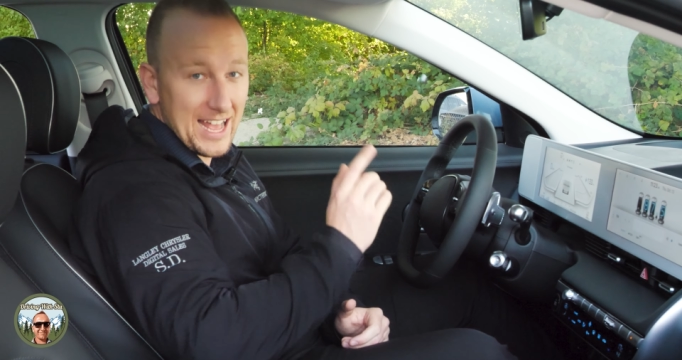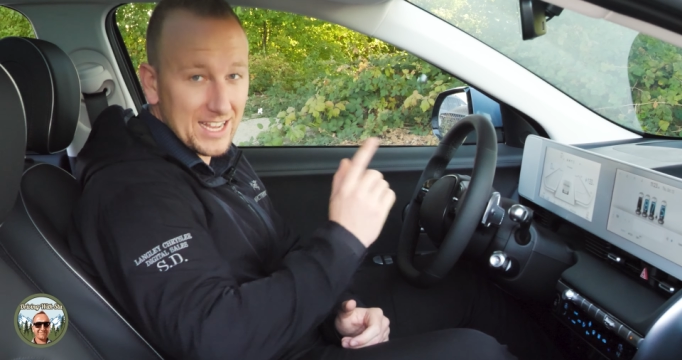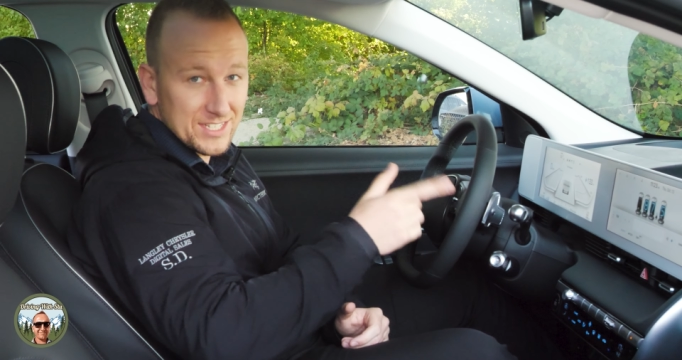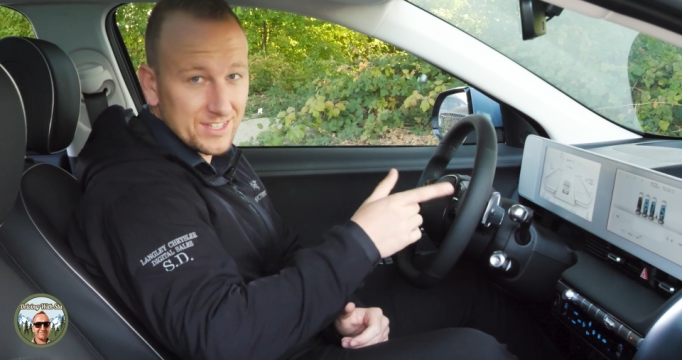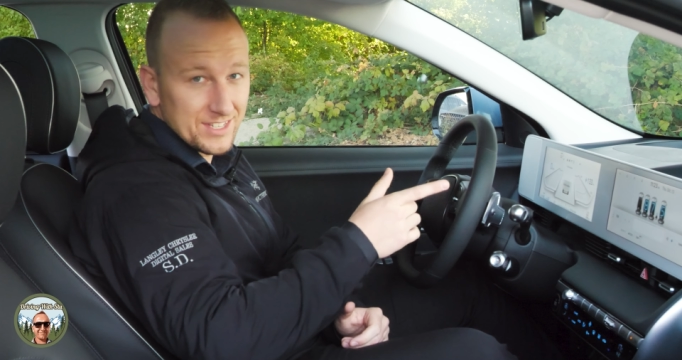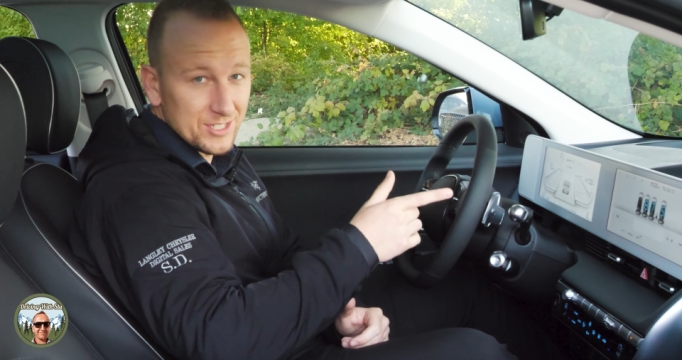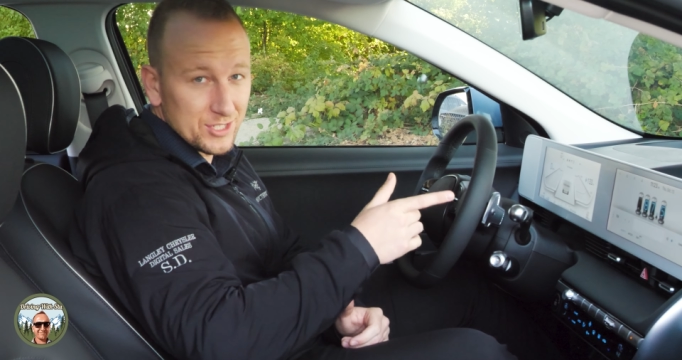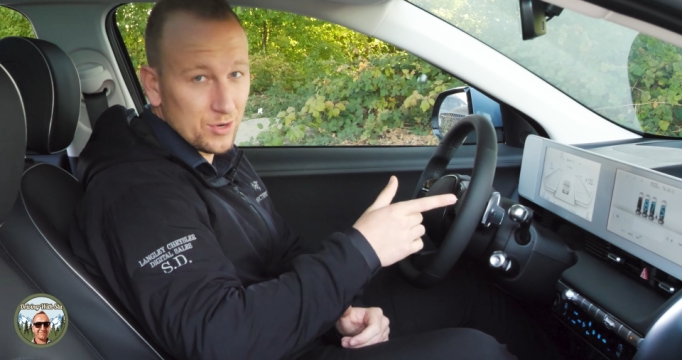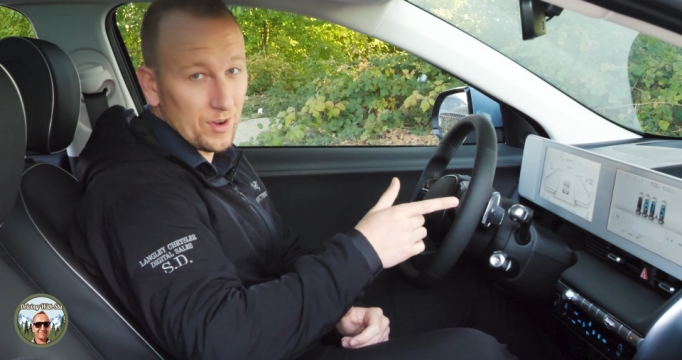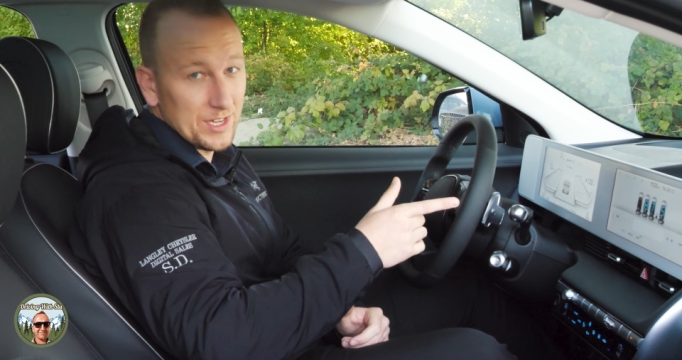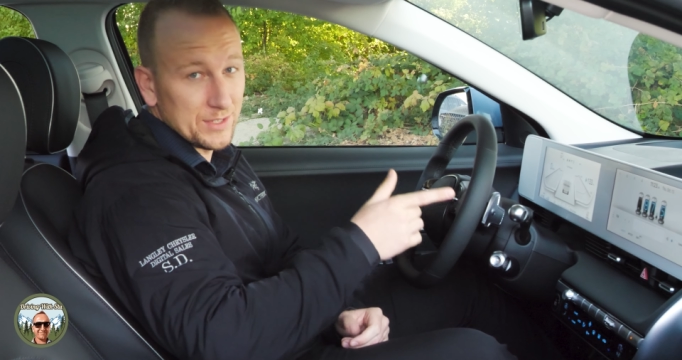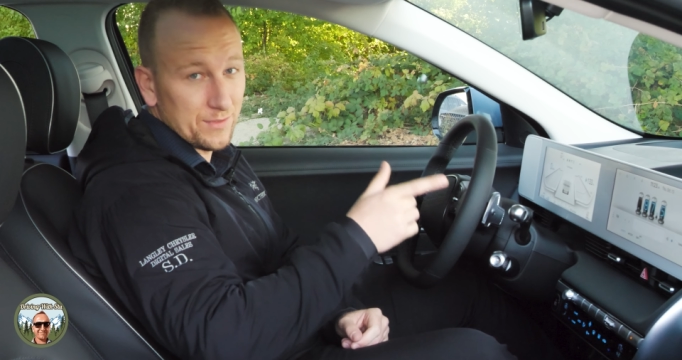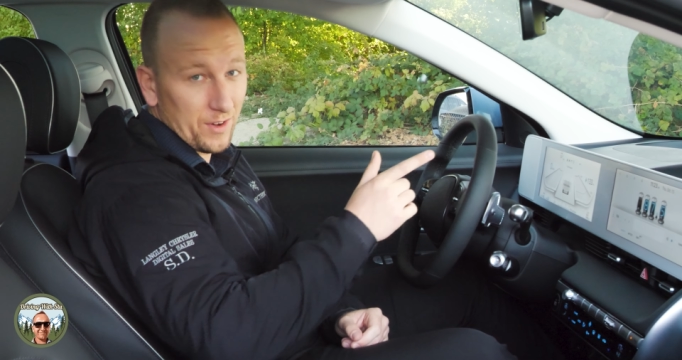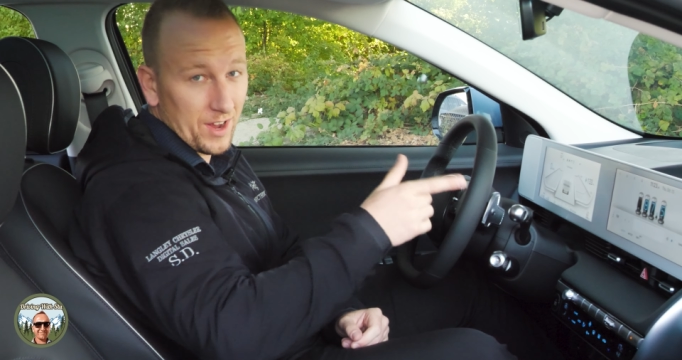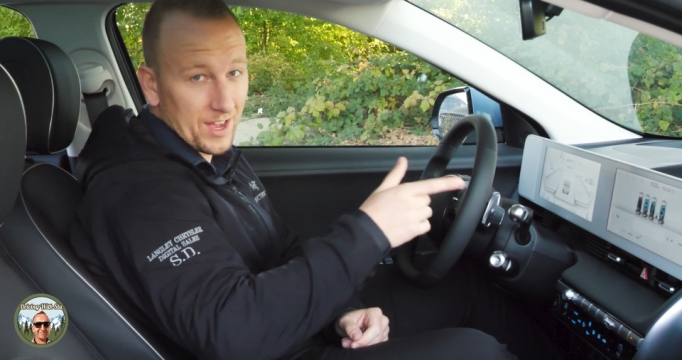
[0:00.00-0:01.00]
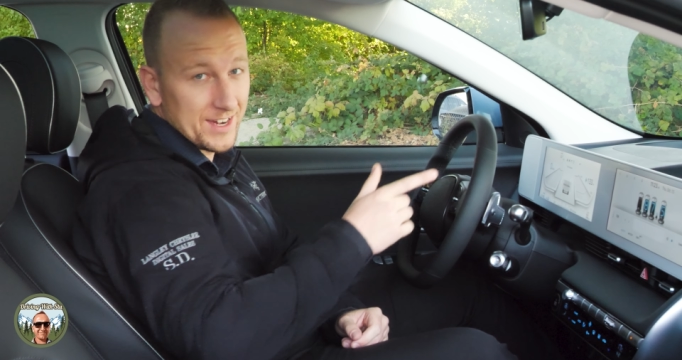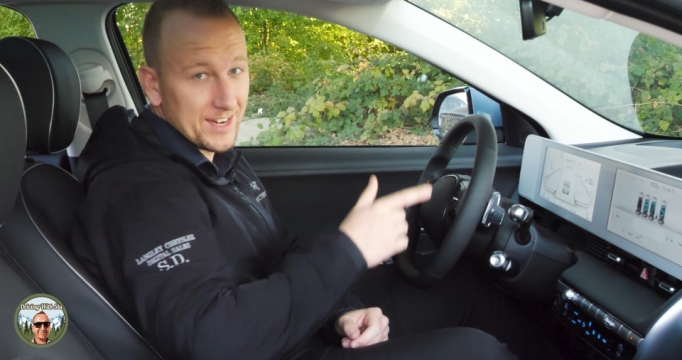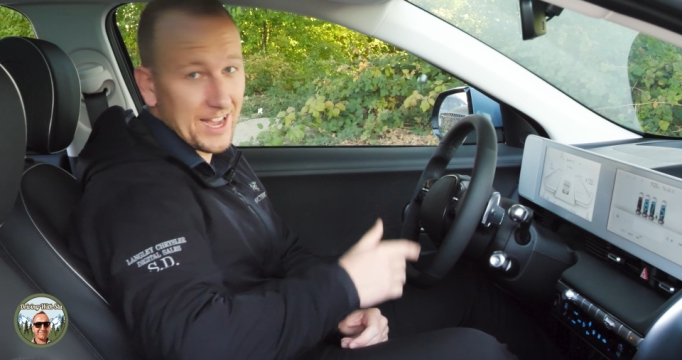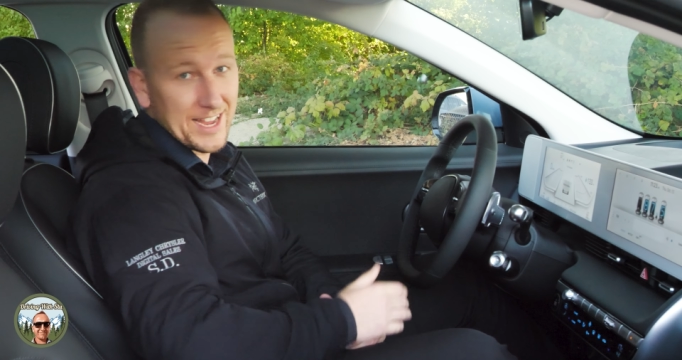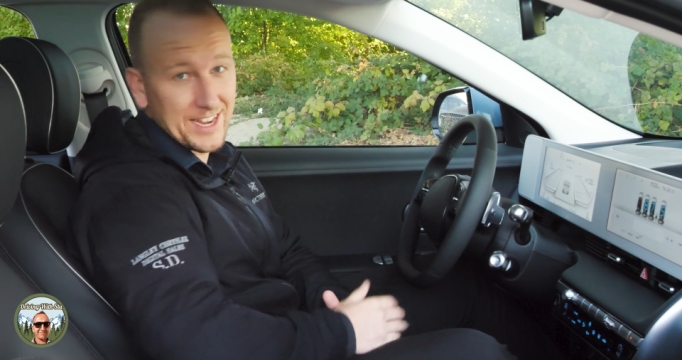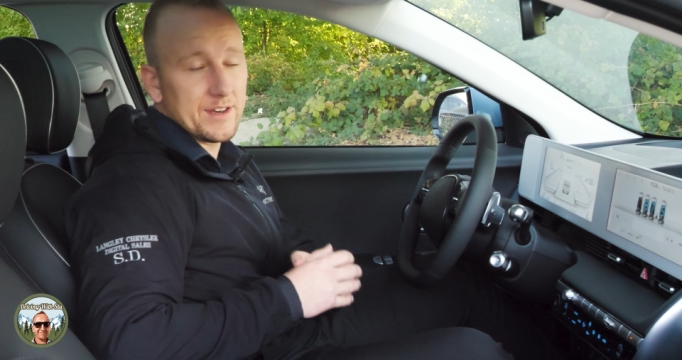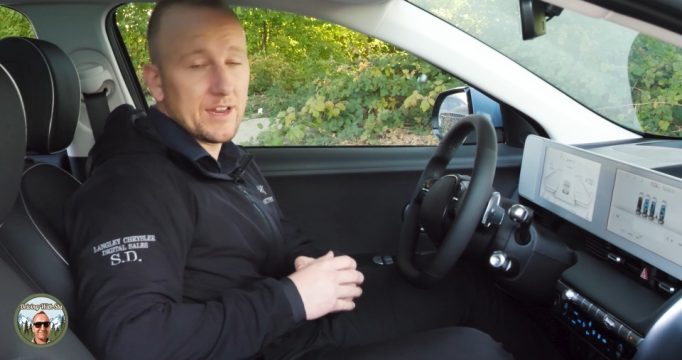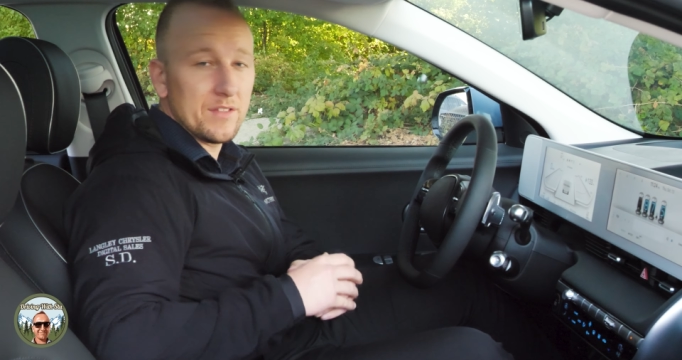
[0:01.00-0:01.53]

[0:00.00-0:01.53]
Excellent choice for Hyundai.